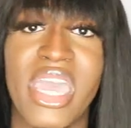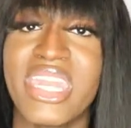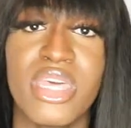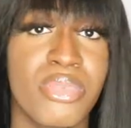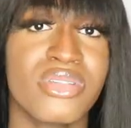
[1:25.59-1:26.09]

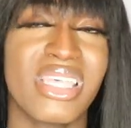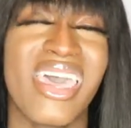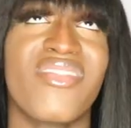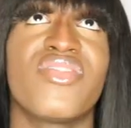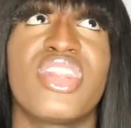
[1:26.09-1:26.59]
nipples
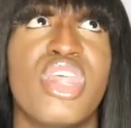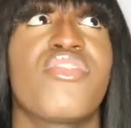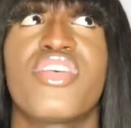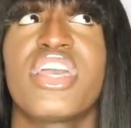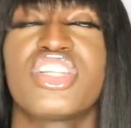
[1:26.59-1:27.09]
have
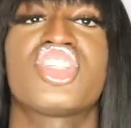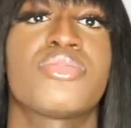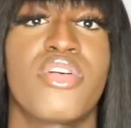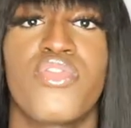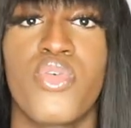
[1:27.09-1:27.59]
never
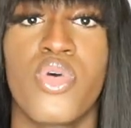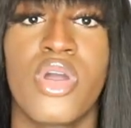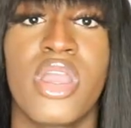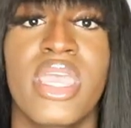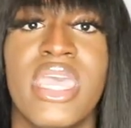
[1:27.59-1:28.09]
itched
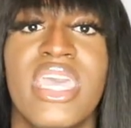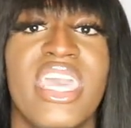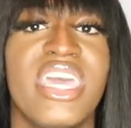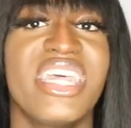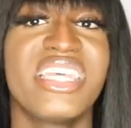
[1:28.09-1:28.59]
before
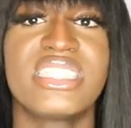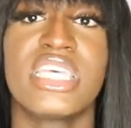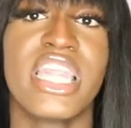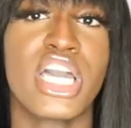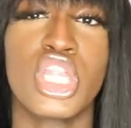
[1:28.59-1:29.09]
and it just
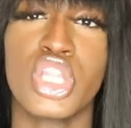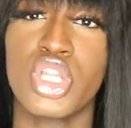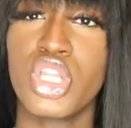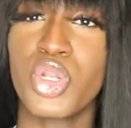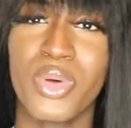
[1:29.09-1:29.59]
did like a
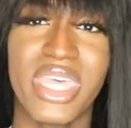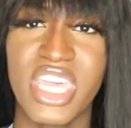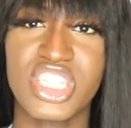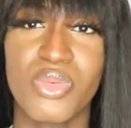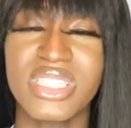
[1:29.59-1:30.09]
little
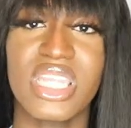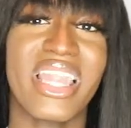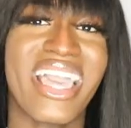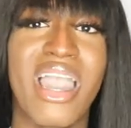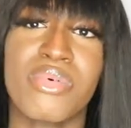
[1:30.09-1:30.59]
itch it wasn't
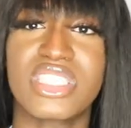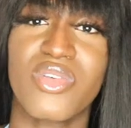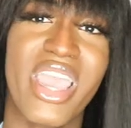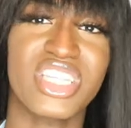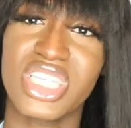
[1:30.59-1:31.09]
like I was
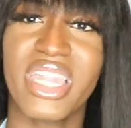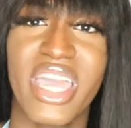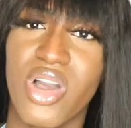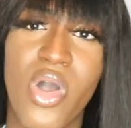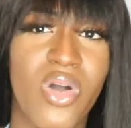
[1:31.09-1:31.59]
scratching
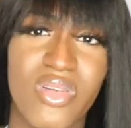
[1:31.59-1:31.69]
like